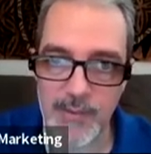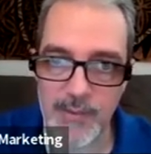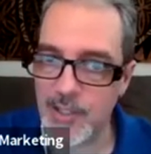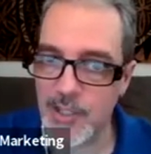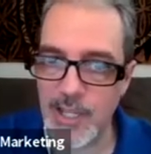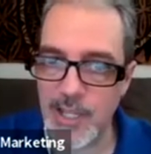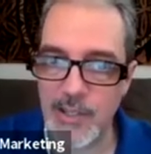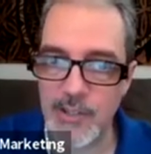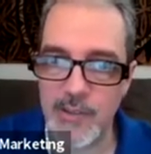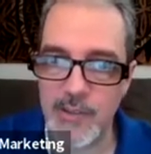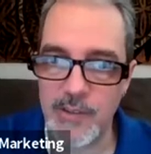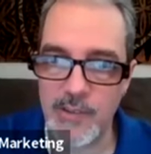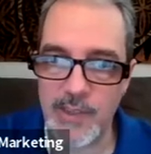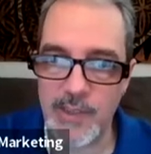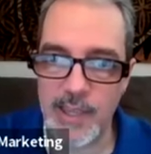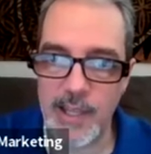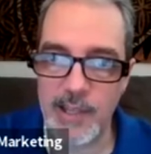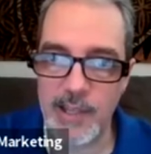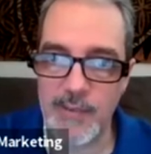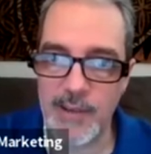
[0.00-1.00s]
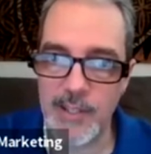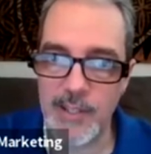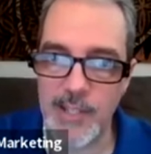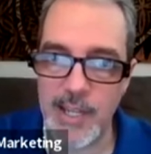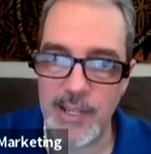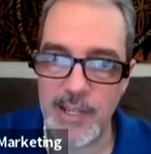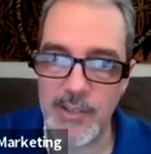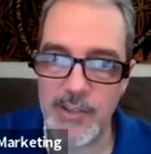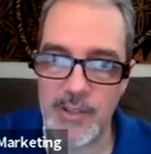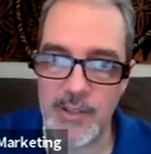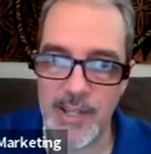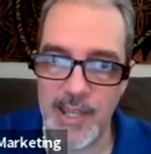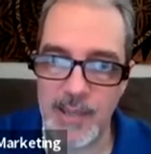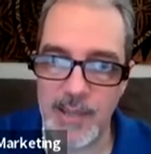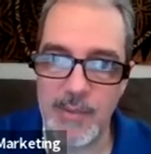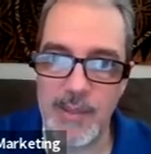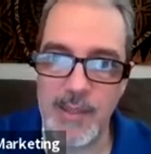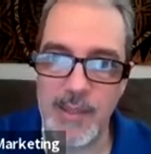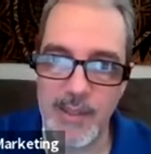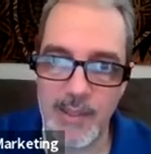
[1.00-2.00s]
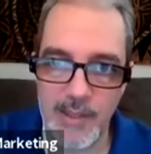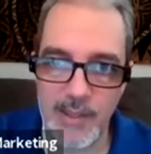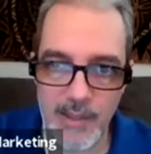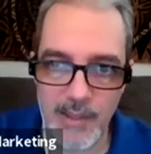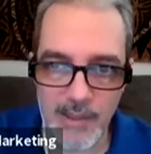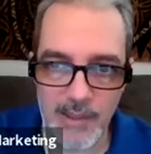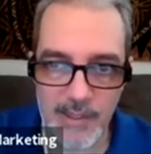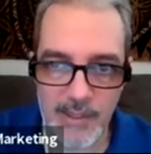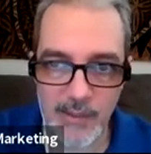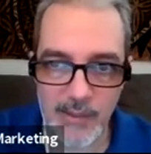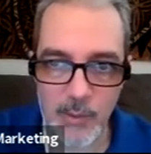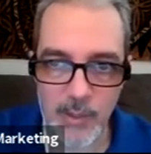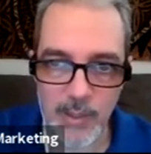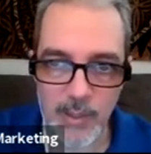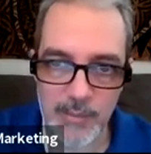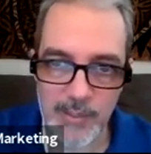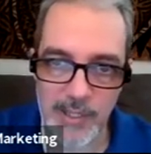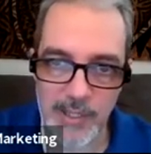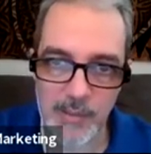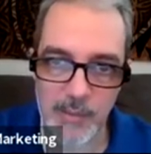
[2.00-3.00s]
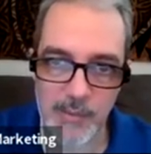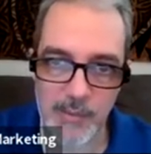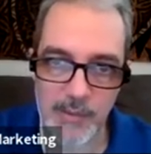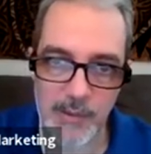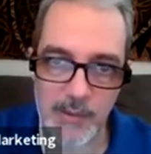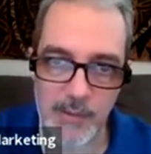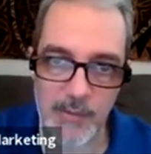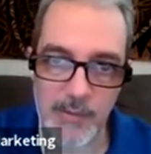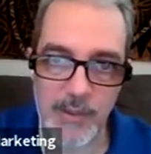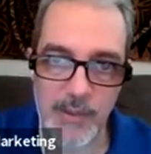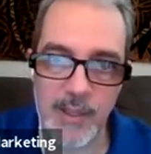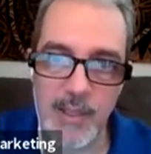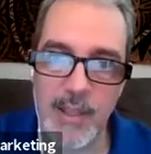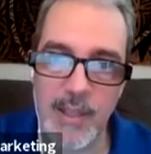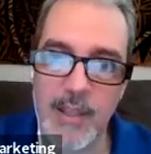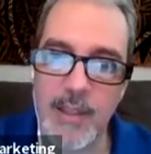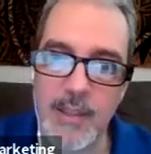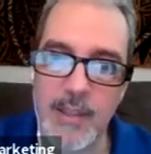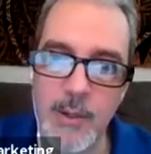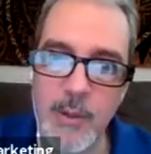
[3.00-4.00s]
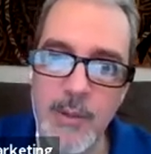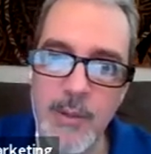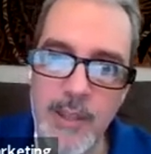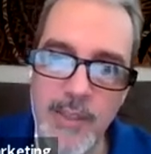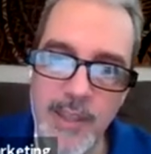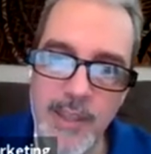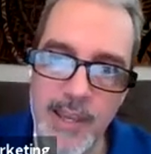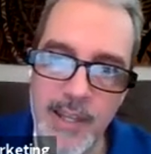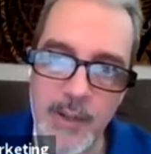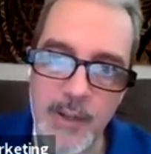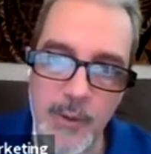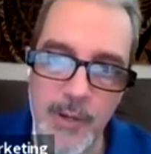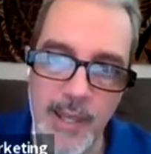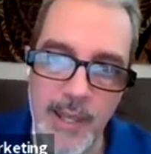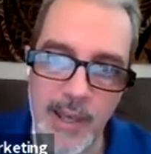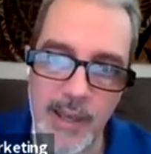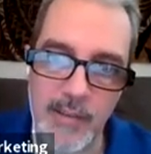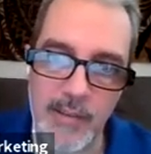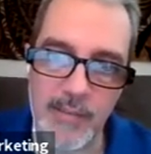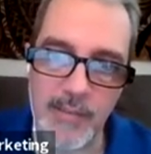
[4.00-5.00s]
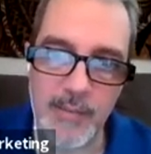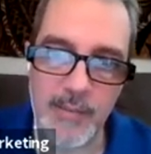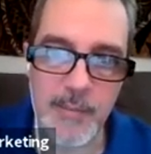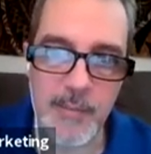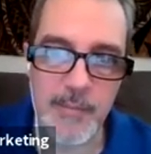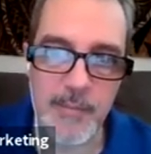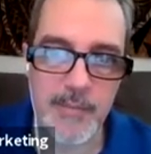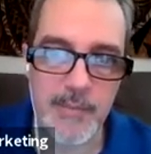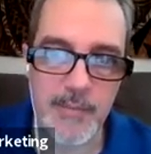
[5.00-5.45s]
If I change the scale, if I change the name, these will update themselves. The only thing I don't have